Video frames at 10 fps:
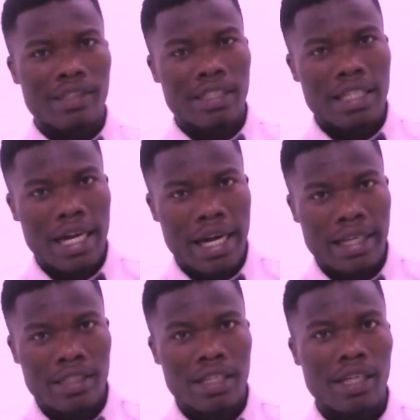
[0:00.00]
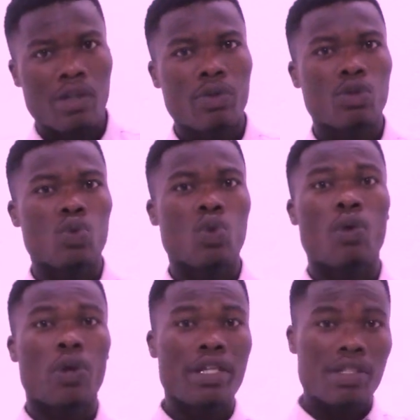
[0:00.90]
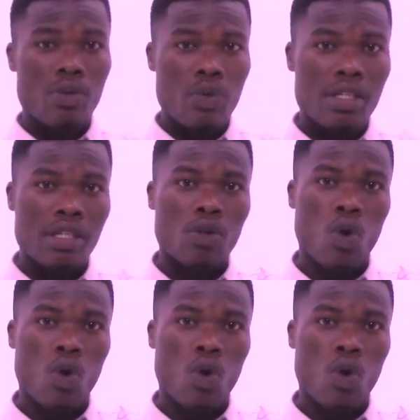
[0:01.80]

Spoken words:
Senior High Secondary School ewo Eastern Region.